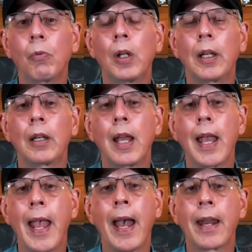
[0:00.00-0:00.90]
we'll
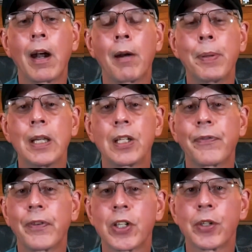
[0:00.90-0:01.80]
add our piece
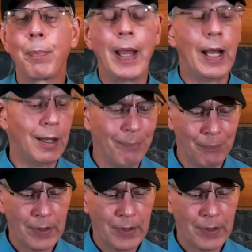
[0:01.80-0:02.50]
for smell,